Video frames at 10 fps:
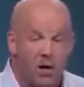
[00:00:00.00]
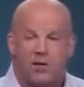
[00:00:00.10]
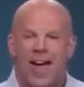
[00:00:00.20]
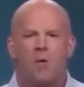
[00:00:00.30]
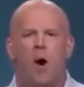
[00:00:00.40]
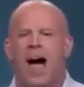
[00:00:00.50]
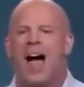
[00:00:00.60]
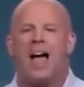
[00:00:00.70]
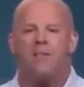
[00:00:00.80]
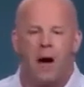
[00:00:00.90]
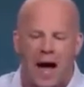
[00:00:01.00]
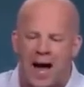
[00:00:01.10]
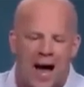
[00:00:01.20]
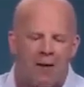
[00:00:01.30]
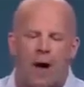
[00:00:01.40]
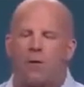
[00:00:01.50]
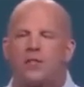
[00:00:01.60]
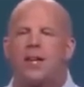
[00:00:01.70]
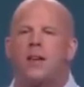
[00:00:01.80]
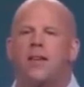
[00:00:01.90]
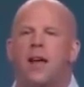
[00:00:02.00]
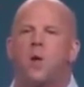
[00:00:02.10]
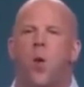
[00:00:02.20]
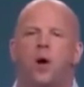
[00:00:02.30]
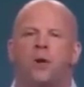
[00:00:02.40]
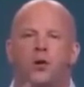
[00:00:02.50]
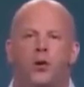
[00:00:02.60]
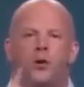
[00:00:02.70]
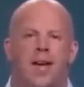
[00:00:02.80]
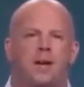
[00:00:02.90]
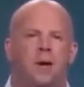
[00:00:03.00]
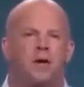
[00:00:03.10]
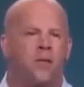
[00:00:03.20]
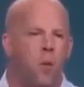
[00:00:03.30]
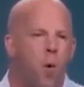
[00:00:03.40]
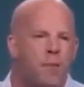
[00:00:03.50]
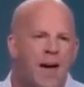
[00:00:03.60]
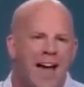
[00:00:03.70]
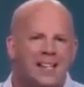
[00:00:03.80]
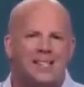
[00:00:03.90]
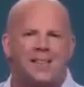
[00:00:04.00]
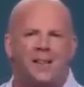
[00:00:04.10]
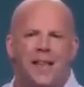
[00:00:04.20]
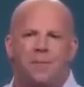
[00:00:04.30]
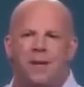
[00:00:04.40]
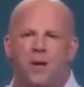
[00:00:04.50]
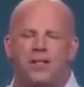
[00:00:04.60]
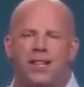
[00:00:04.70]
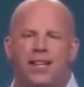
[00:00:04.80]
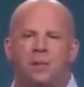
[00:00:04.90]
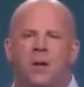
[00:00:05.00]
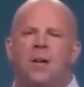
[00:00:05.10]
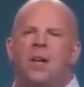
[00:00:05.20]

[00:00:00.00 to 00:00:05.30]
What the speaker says: I was thinking the other day, one recruit came in from one magazine that led me to a team.